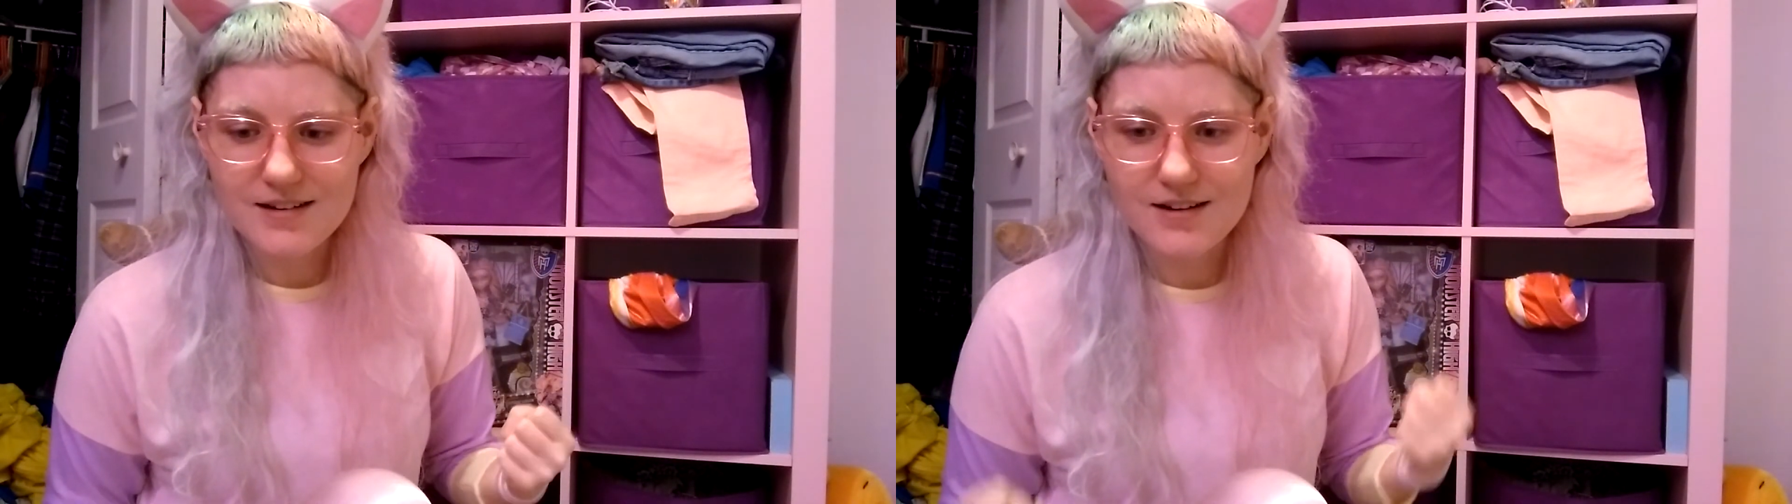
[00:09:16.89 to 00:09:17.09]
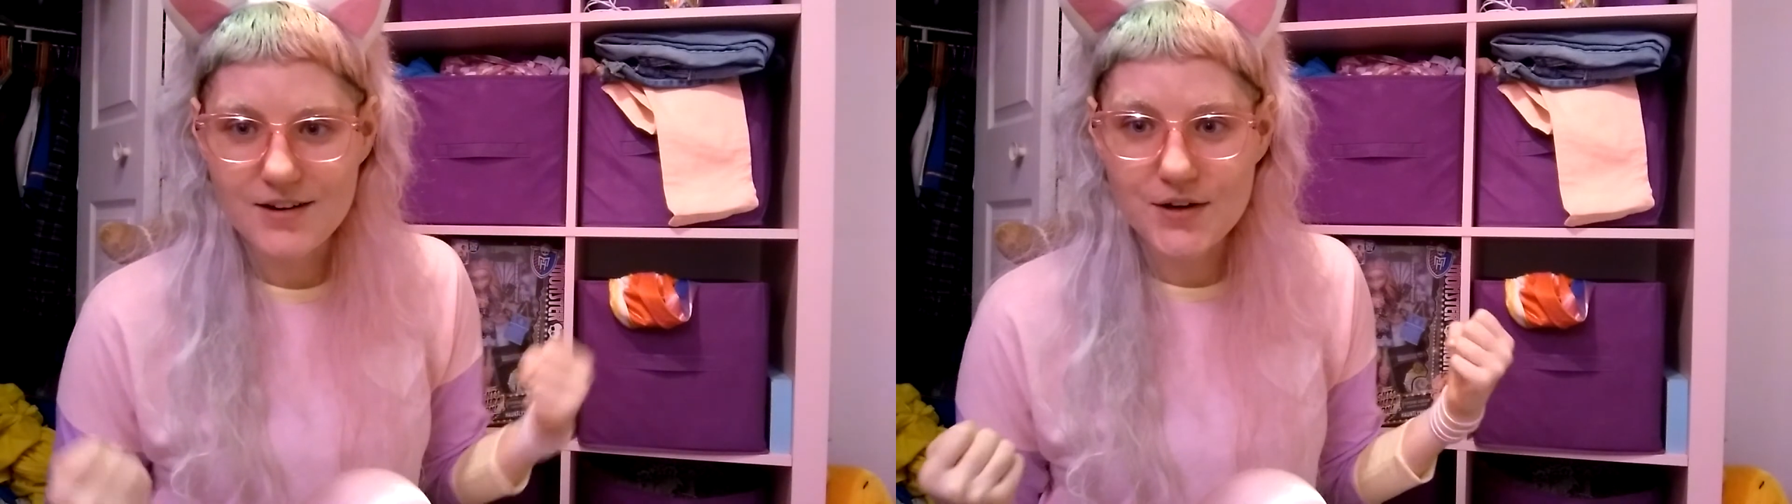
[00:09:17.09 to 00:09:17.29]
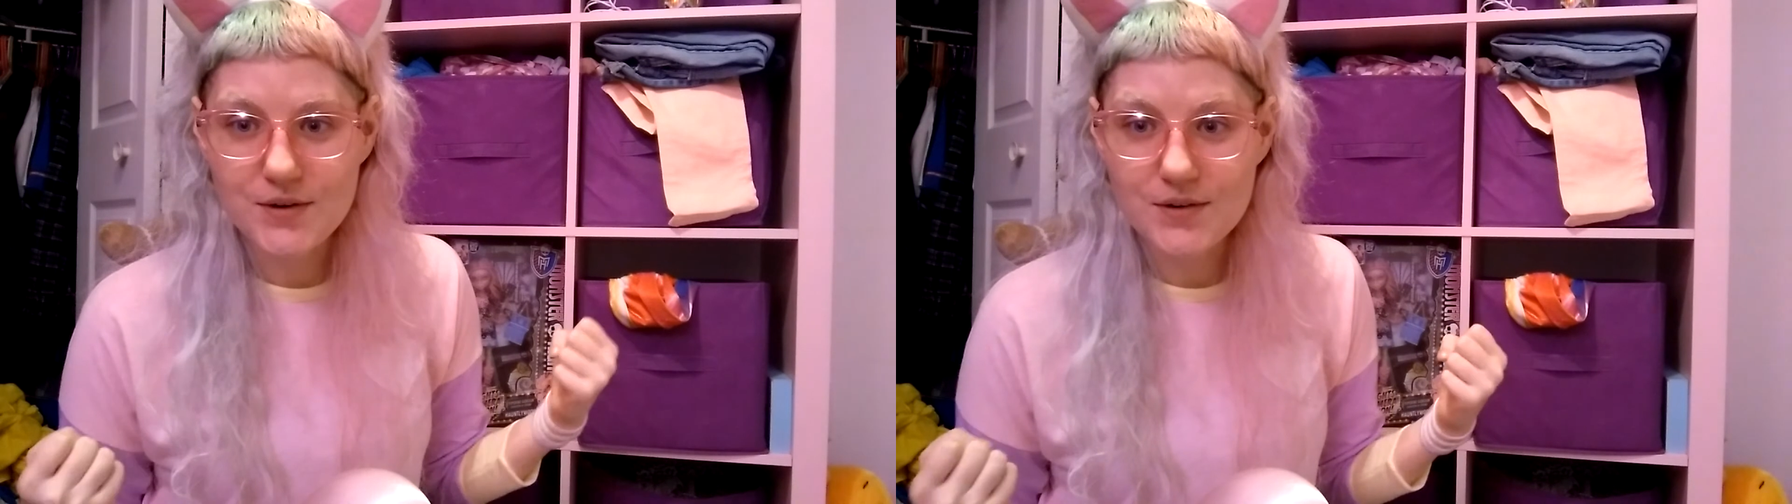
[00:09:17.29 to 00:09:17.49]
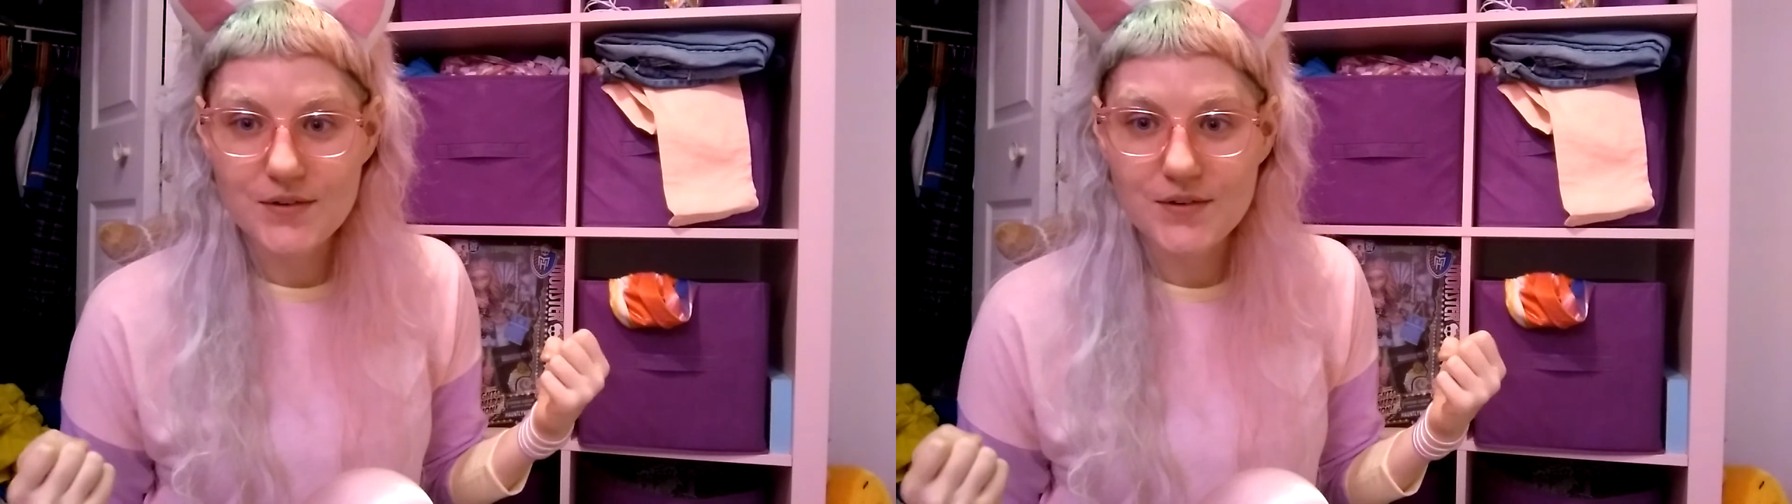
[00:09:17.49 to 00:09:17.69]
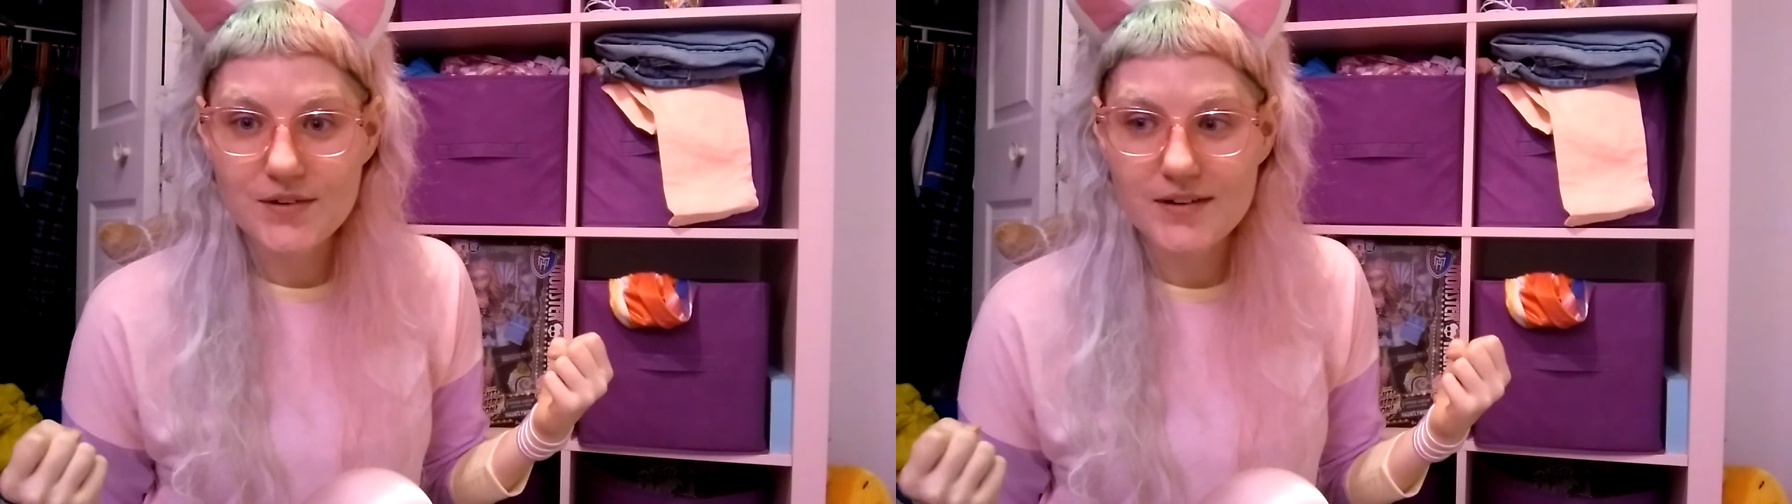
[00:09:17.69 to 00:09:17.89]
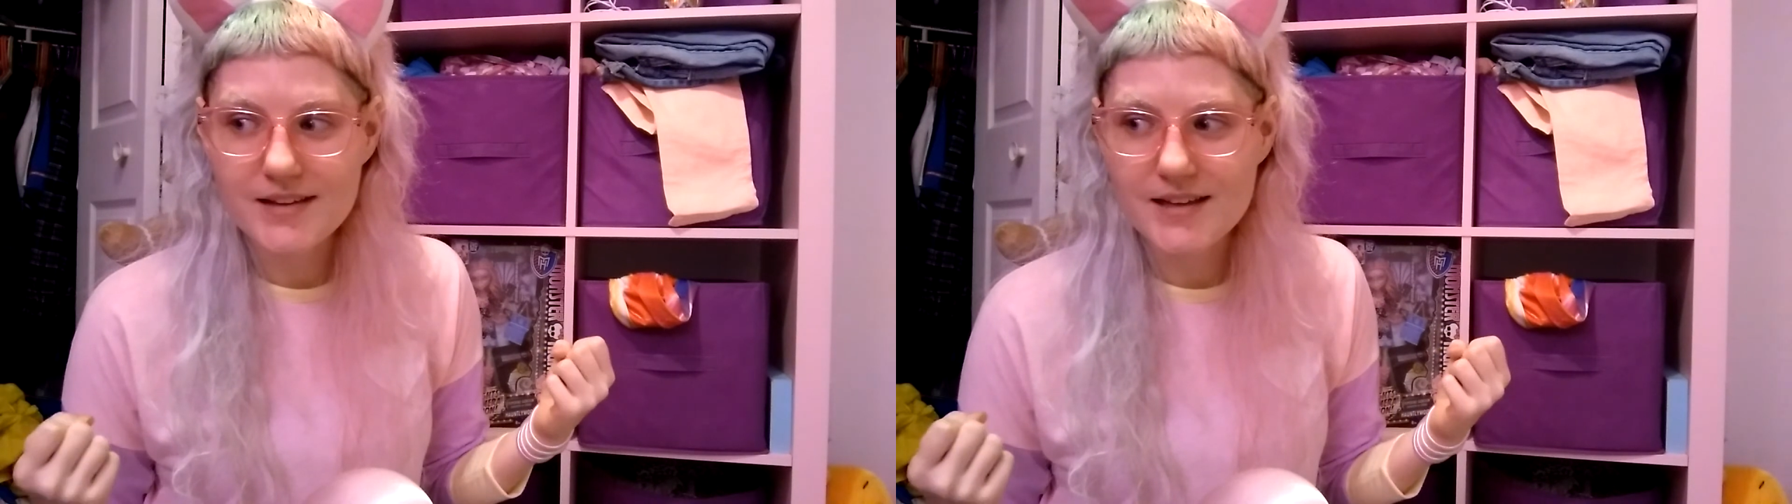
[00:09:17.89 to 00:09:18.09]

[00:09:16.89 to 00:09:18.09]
no